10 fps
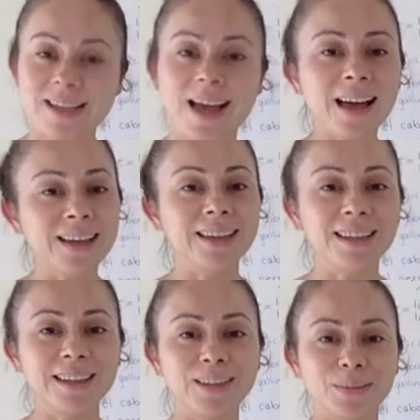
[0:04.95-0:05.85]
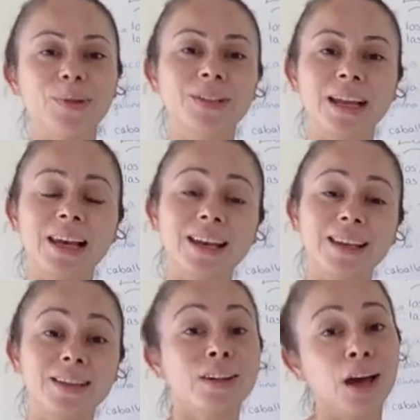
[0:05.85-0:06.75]
Hi, good
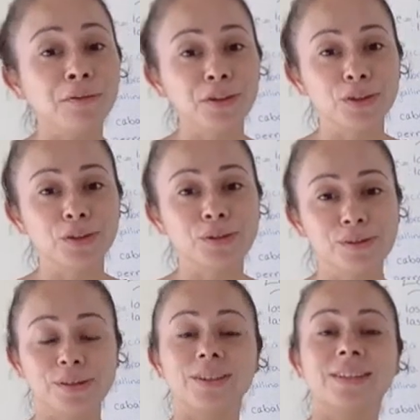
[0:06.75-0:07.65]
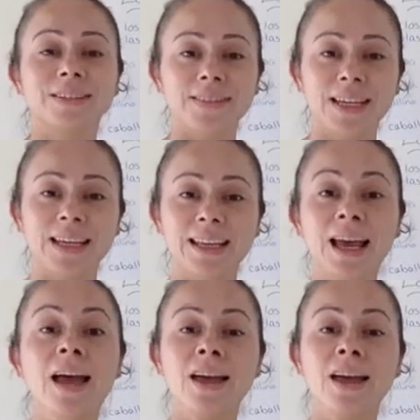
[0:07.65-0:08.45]
morning, good afternoon, good evening.